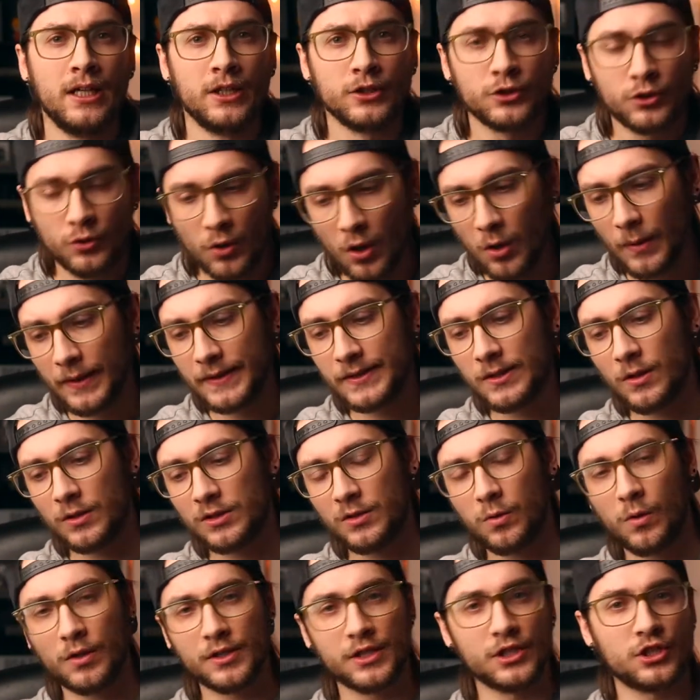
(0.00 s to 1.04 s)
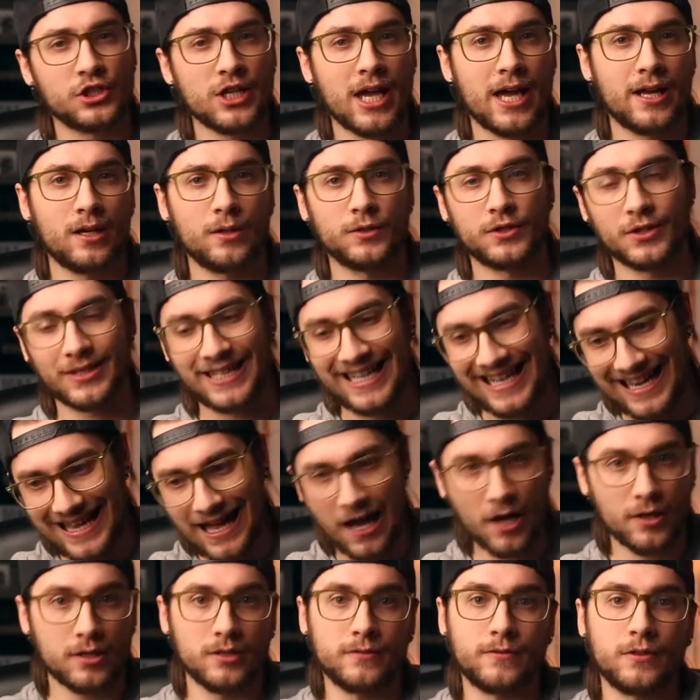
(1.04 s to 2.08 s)
to always go towards the shadows or get
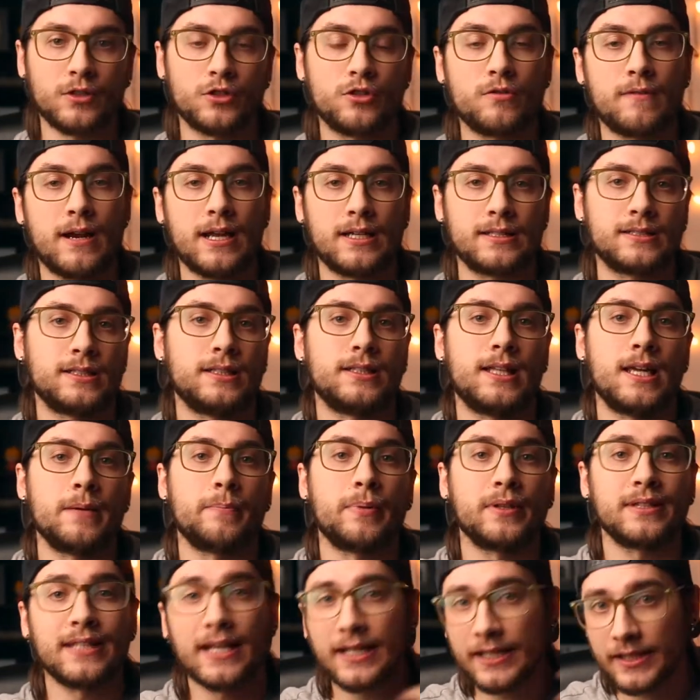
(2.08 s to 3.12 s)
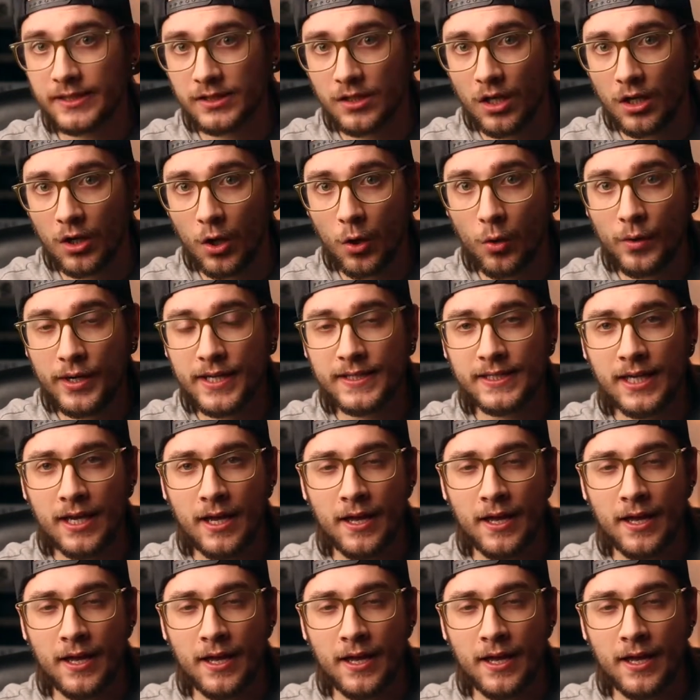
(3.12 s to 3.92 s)
out of direct sunlight. But that is not always